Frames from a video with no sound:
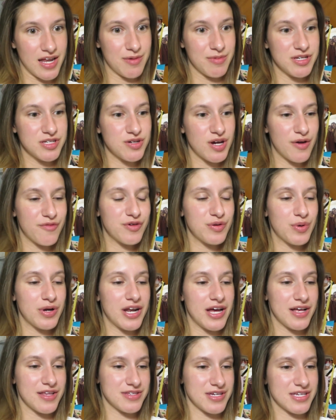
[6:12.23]
I mean, to
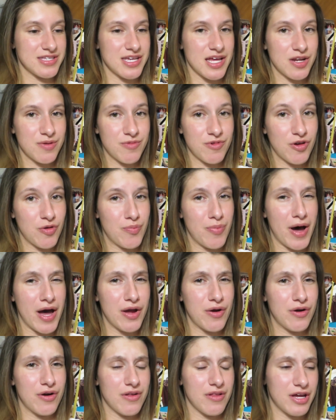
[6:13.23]
everyone else I said
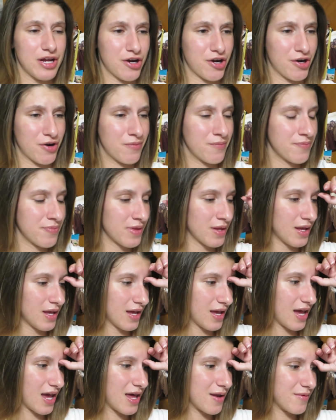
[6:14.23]
goodbye earlier,
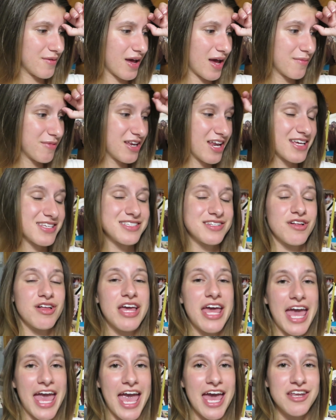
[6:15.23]
and I mean I still
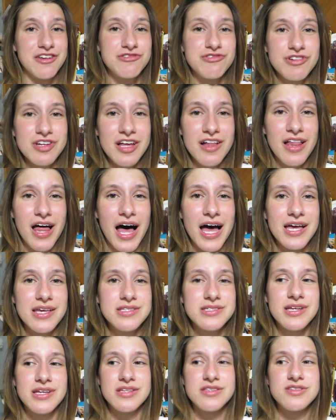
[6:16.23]
can't
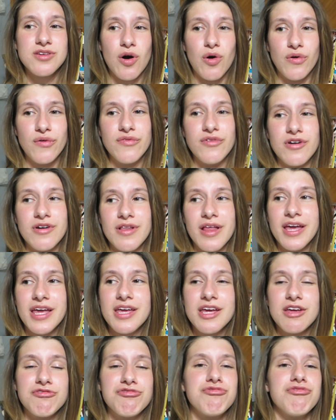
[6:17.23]
realize that it's over.
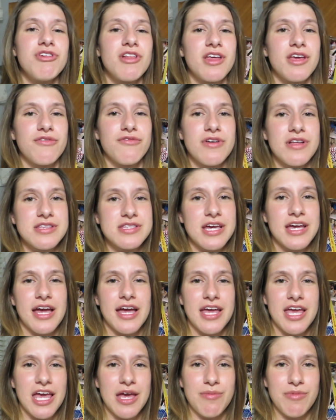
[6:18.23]
Like it really feels like
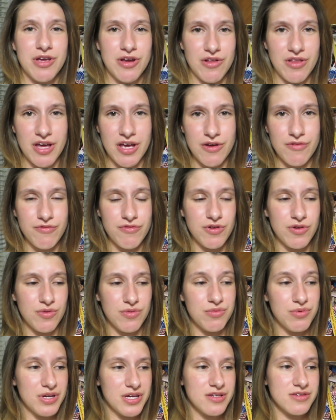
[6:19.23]
I came here like a
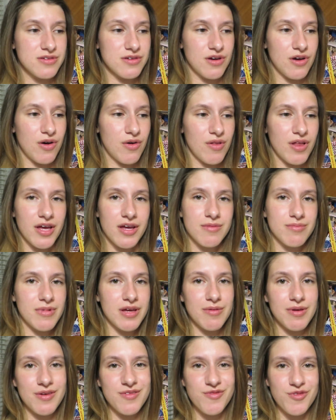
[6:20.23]
few weeks ago, like
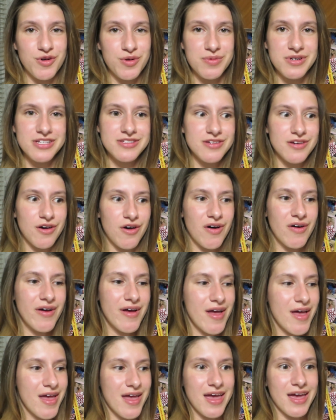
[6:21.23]
maybe 4 weeks ago,
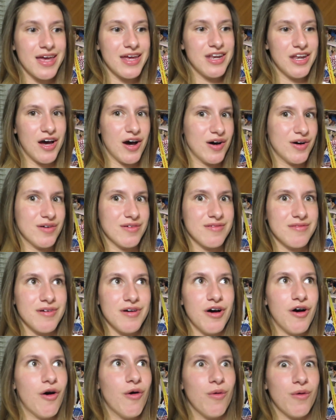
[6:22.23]
and now
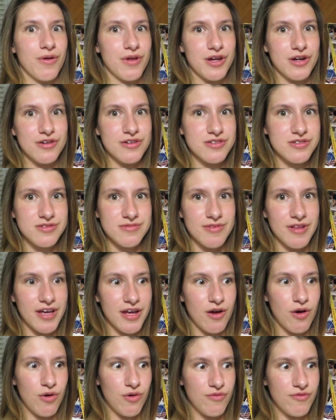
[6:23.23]
a whole year is
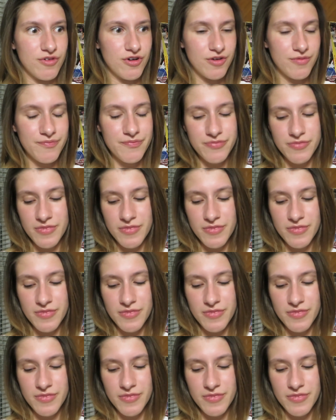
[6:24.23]
like over.